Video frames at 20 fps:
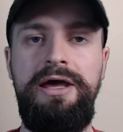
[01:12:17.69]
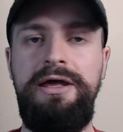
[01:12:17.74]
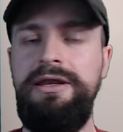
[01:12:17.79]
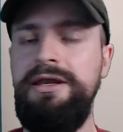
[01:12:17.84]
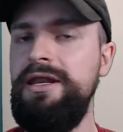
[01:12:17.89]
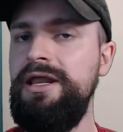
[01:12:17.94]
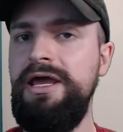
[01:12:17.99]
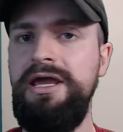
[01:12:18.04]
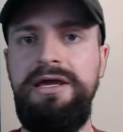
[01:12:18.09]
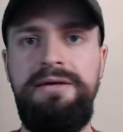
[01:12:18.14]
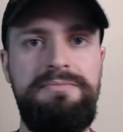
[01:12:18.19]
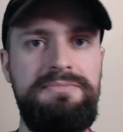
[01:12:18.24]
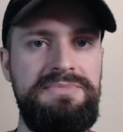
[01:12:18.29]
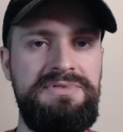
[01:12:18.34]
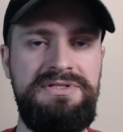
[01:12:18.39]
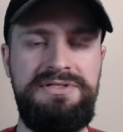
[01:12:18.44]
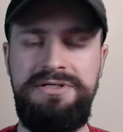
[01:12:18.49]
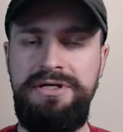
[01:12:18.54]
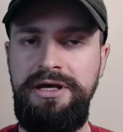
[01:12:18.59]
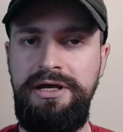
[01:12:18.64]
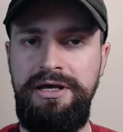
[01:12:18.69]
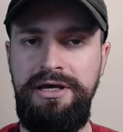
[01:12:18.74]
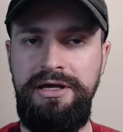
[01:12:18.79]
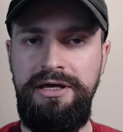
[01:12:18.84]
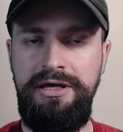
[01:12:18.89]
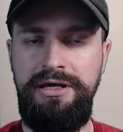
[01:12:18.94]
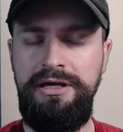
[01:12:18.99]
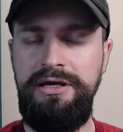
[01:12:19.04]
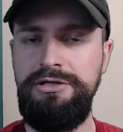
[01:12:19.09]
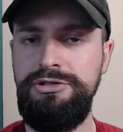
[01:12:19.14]
names,
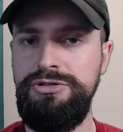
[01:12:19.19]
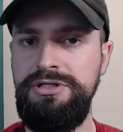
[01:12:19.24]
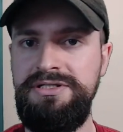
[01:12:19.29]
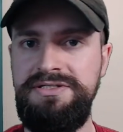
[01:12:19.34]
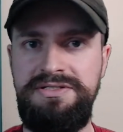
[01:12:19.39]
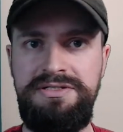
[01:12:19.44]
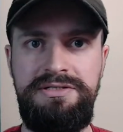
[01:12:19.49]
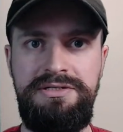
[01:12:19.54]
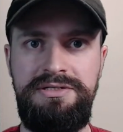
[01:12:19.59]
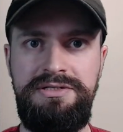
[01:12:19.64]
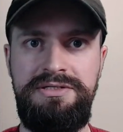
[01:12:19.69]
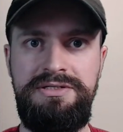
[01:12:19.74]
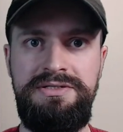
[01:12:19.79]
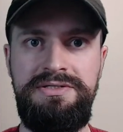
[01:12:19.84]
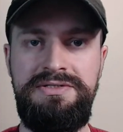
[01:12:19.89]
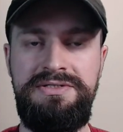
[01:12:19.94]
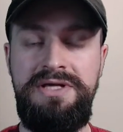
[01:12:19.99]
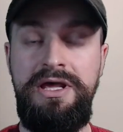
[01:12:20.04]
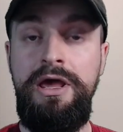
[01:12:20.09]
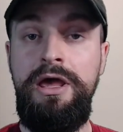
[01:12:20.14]
addresses,